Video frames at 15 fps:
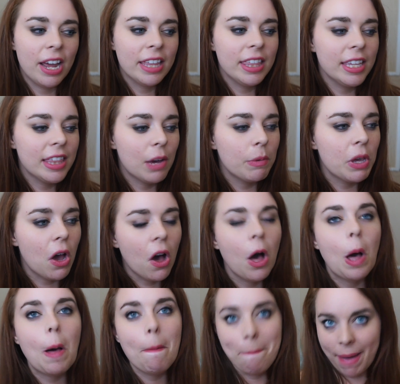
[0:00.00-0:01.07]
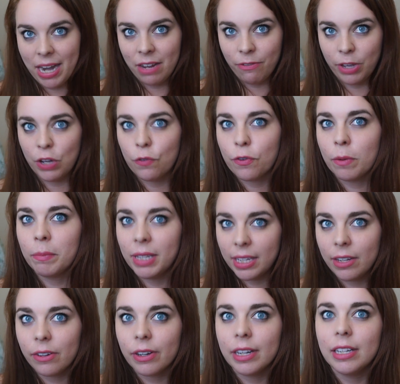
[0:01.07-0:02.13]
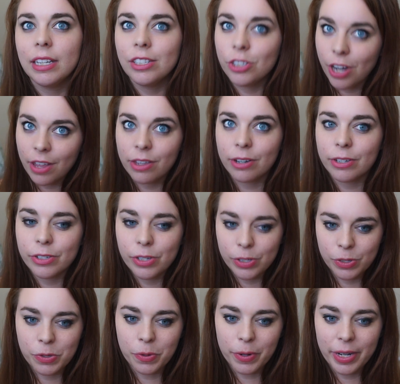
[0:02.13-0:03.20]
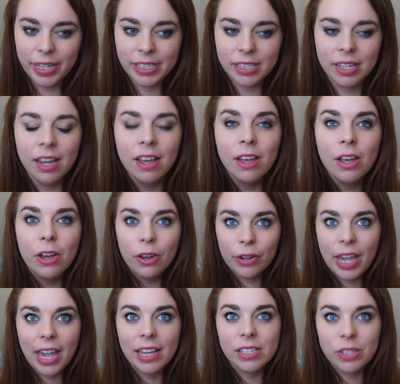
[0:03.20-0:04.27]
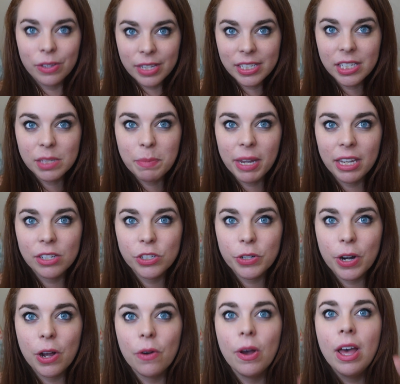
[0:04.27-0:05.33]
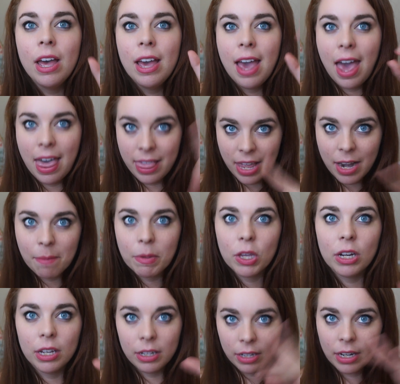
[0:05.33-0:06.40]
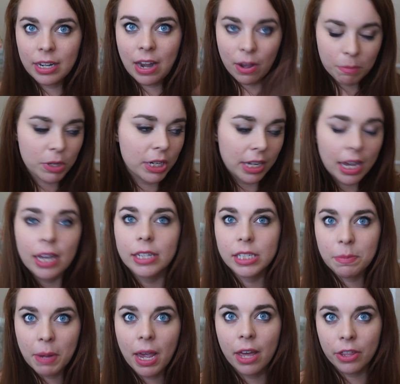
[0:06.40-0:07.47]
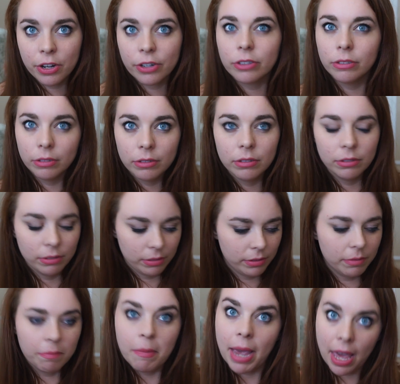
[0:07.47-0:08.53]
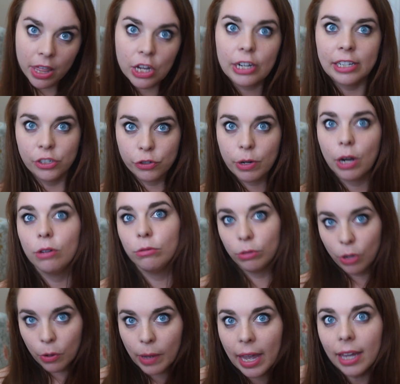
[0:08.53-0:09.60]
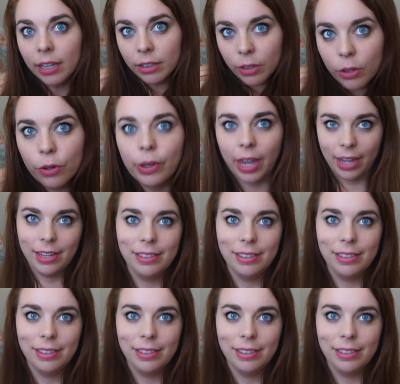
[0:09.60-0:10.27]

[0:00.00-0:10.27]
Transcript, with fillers: I think that we all benefit from hearing each other's stories. Okay, so this is my intro, and then now I'm going to cut to my other intro. Okay? Okay.